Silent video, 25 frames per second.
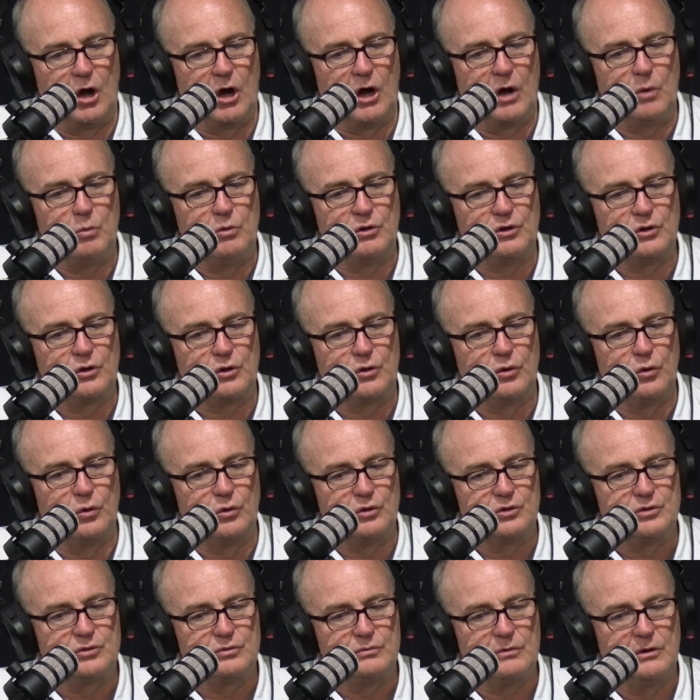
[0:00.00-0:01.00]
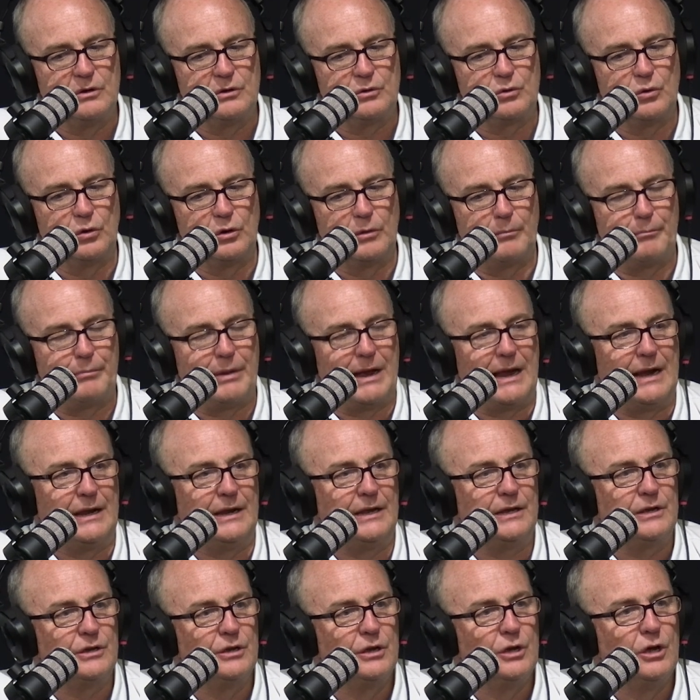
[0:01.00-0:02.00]
I wouldn't call it
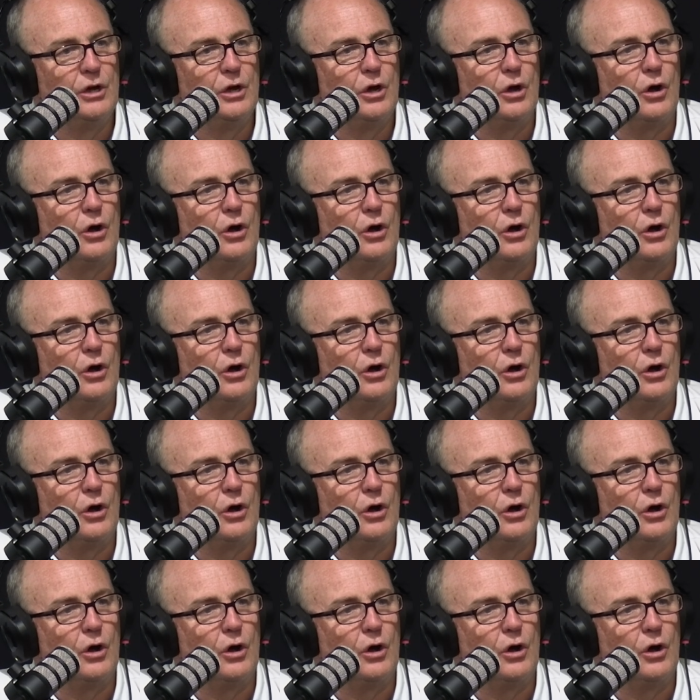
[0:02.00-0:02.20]
panic.